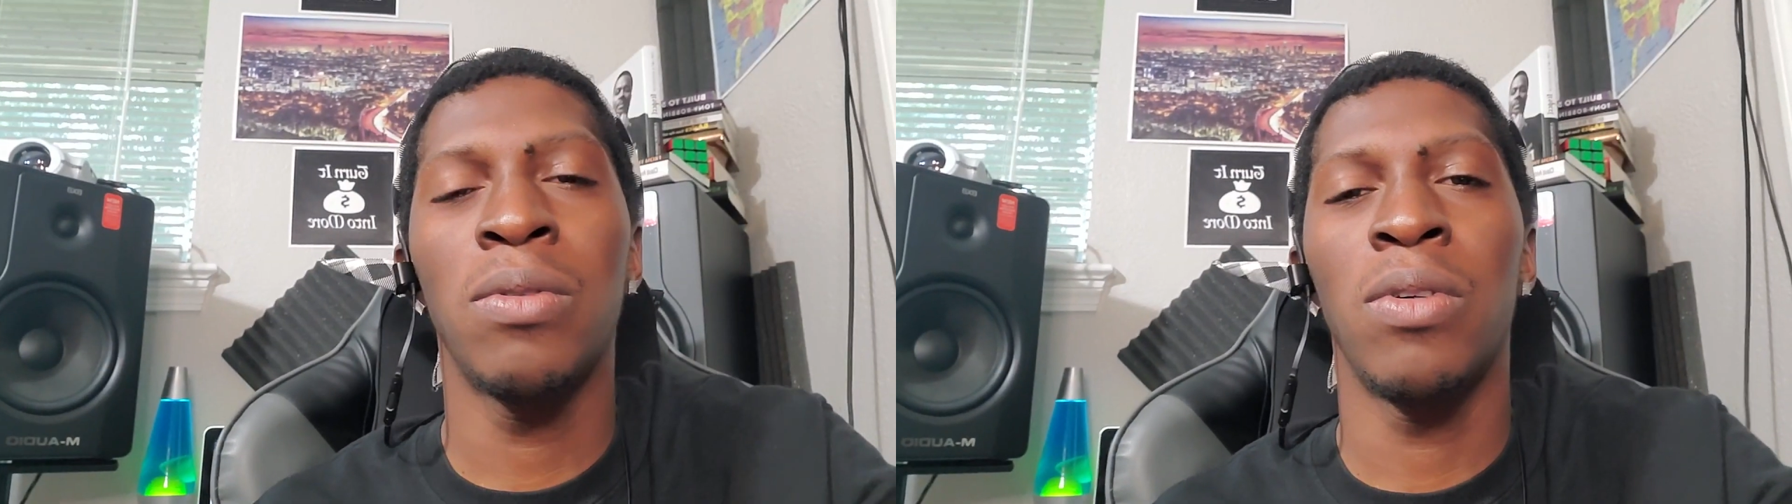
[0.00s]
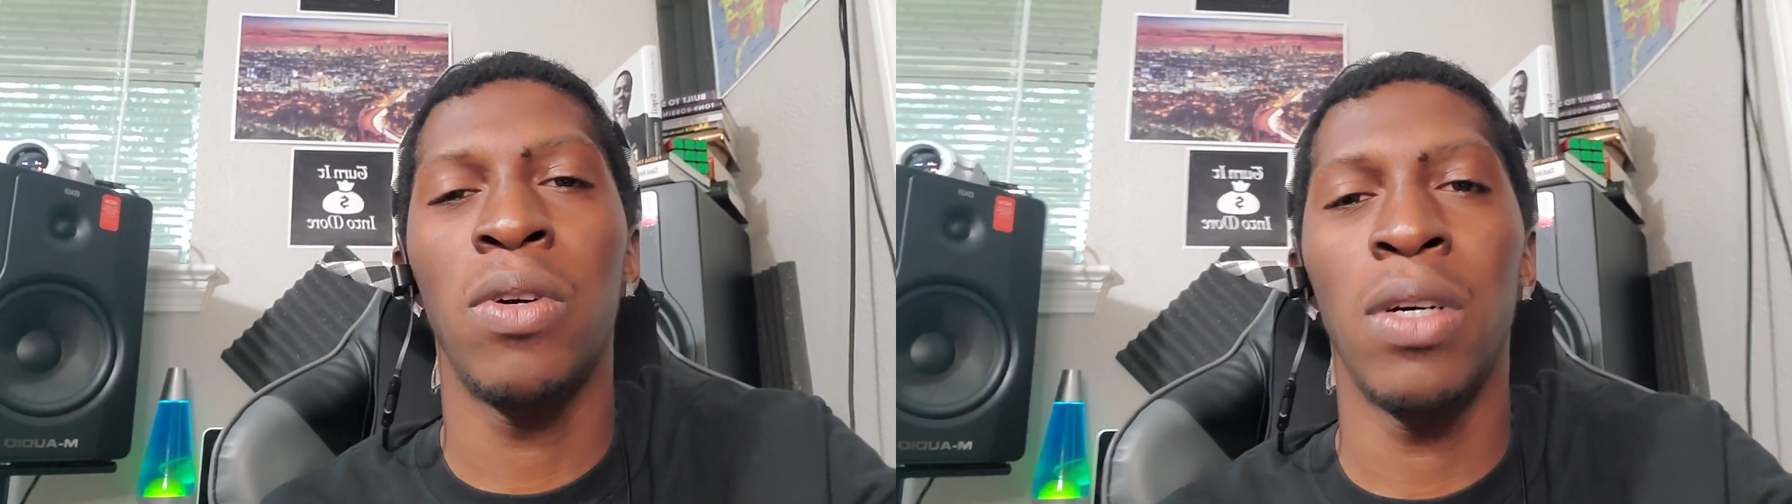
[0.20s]

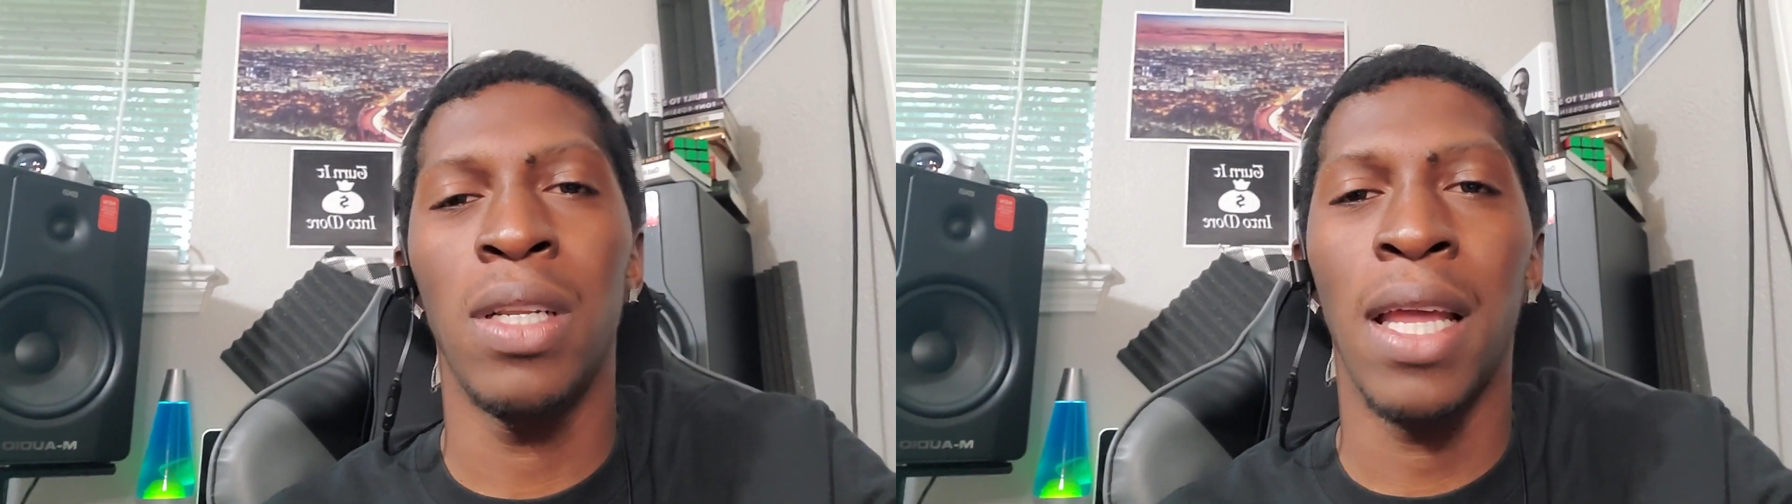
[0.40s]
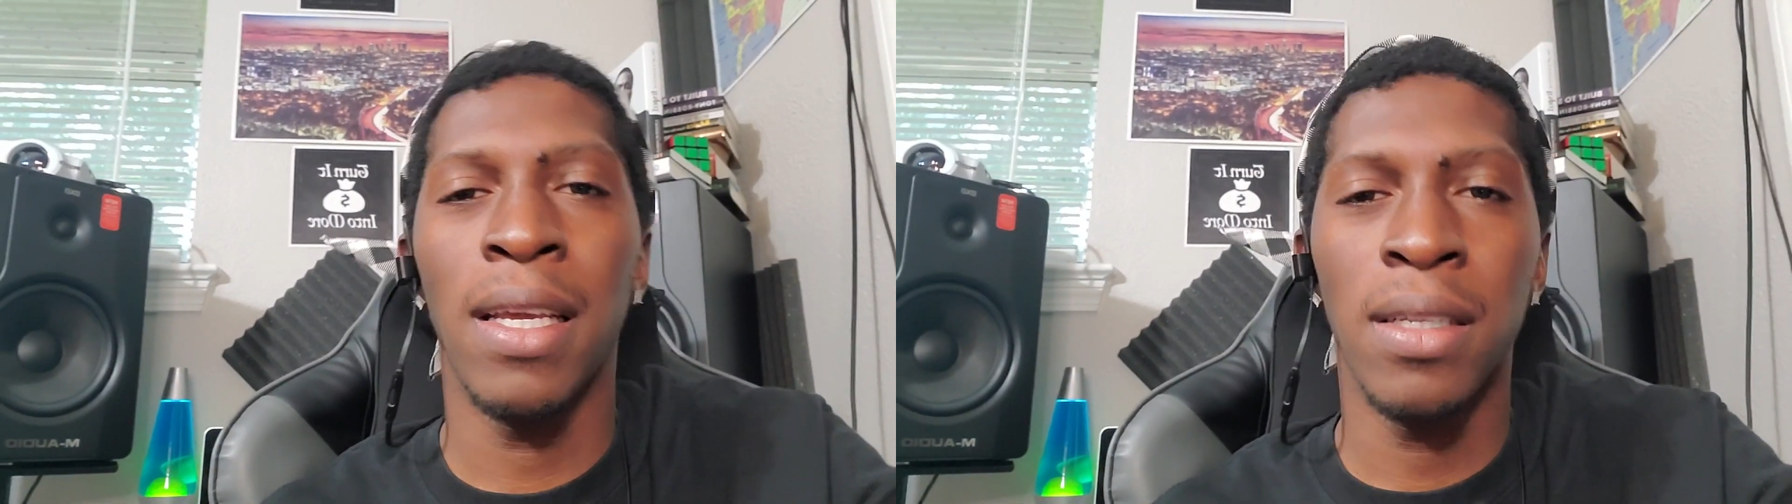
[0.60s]
or
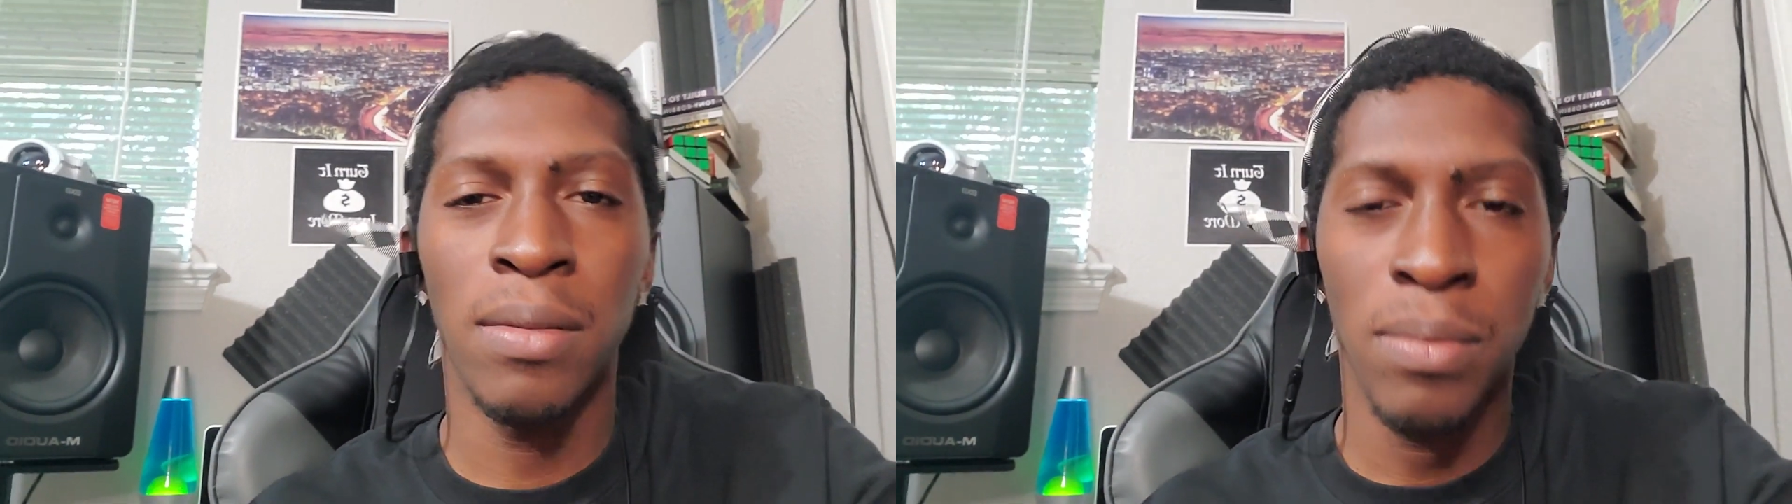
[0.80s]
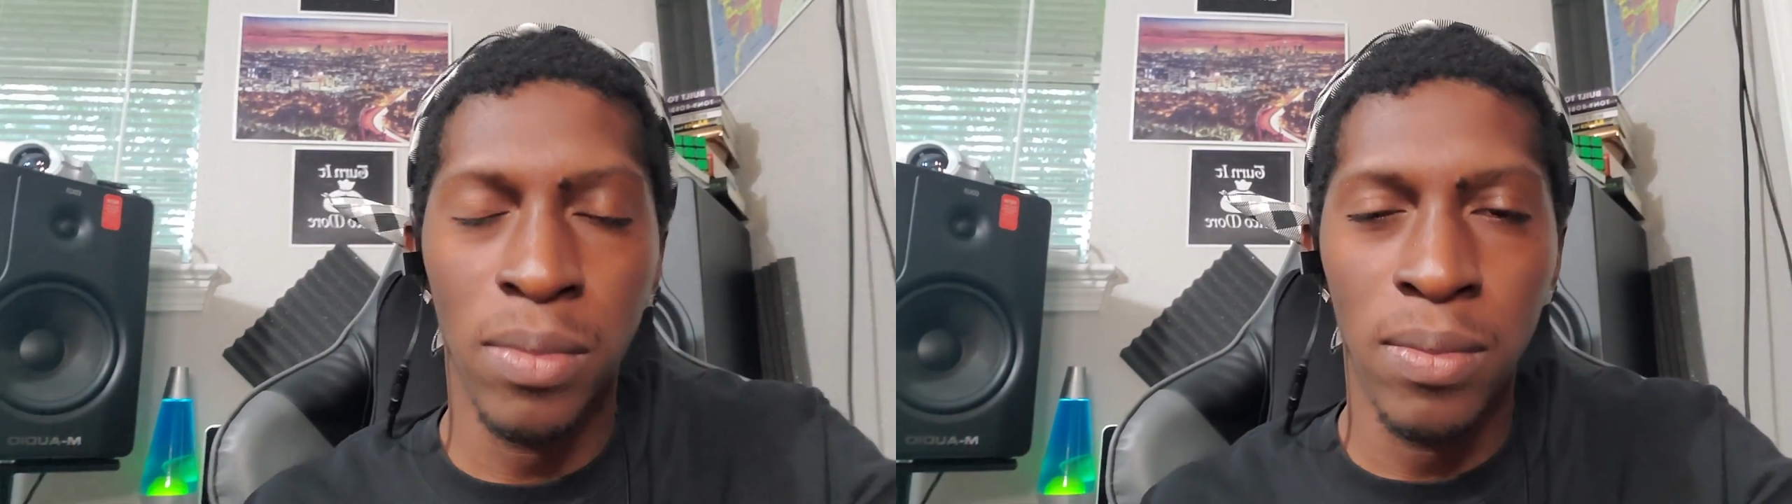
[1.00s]
like
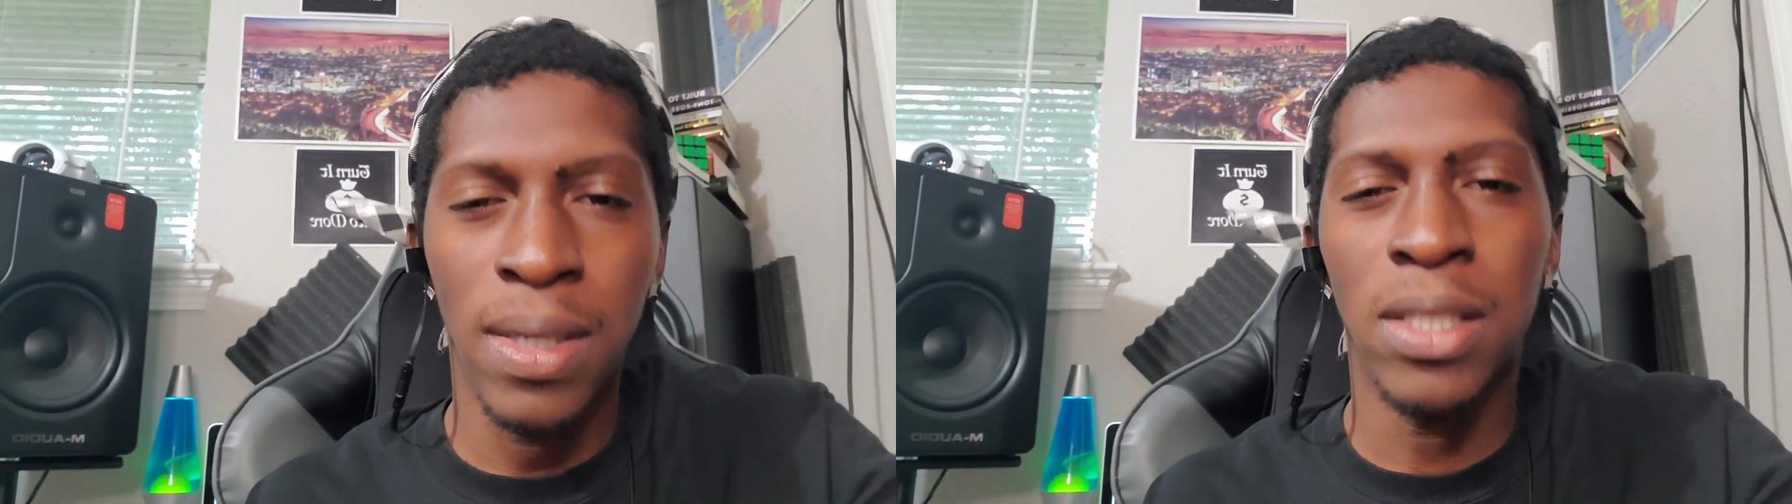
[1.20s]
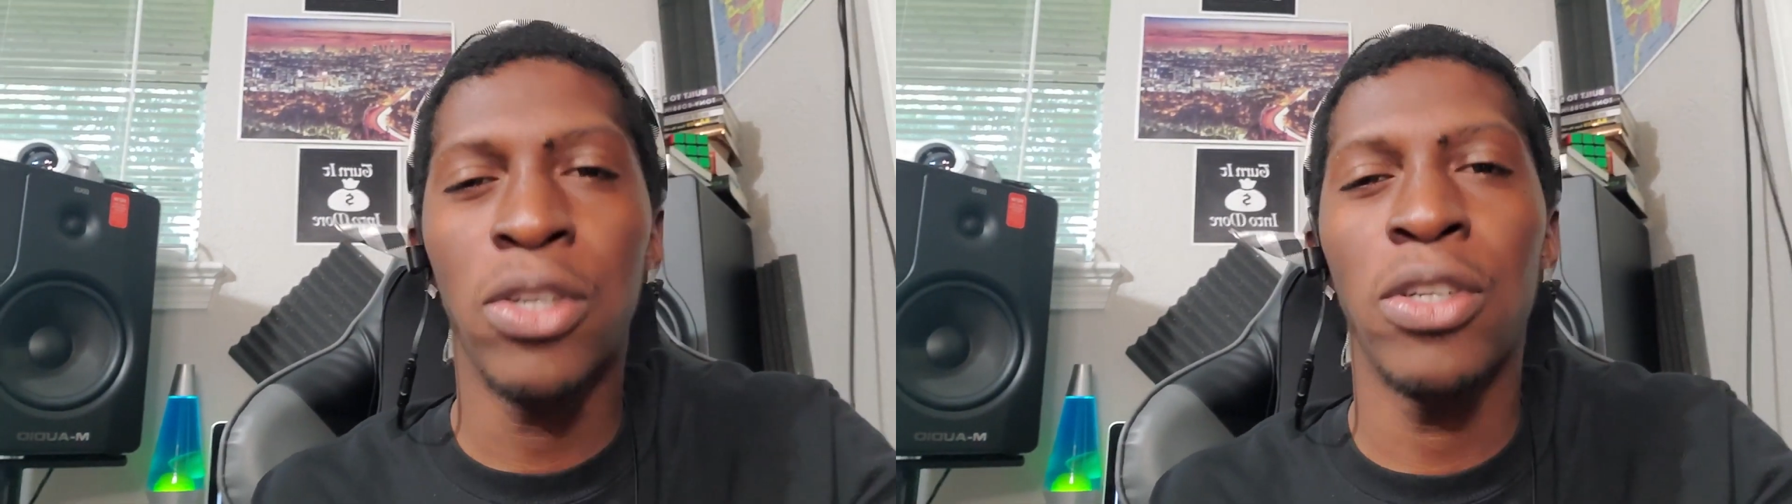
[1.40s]
my
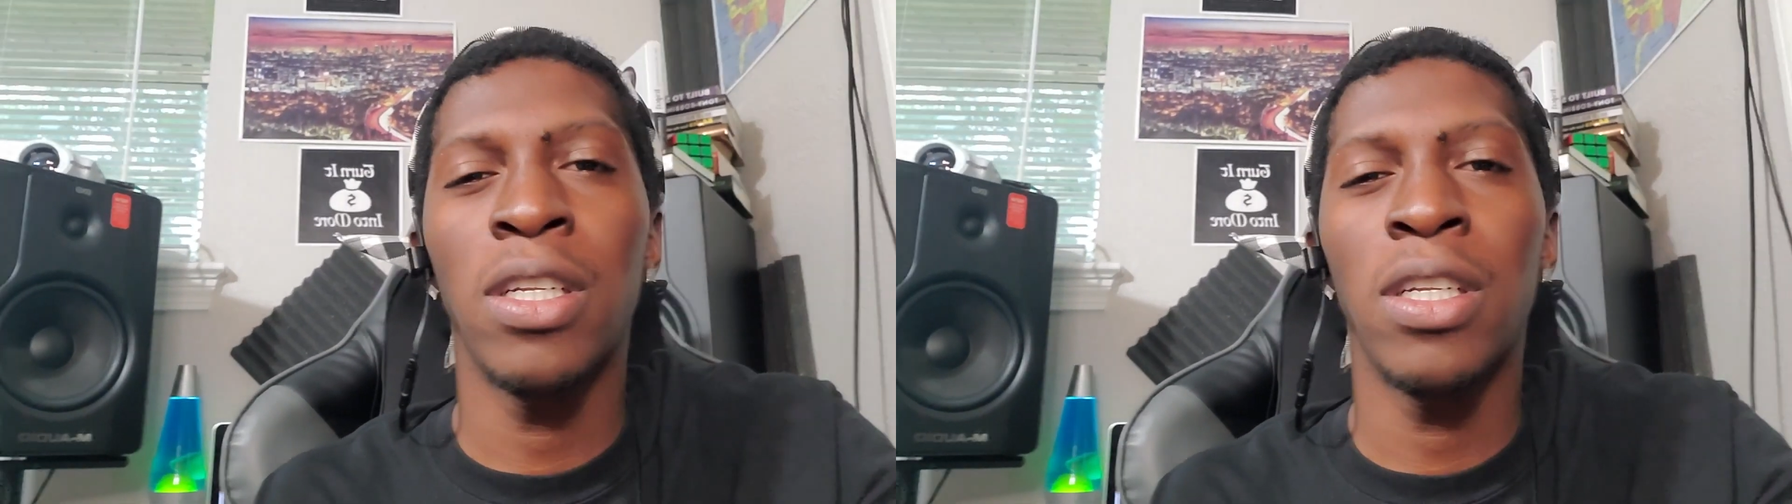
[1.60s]
turning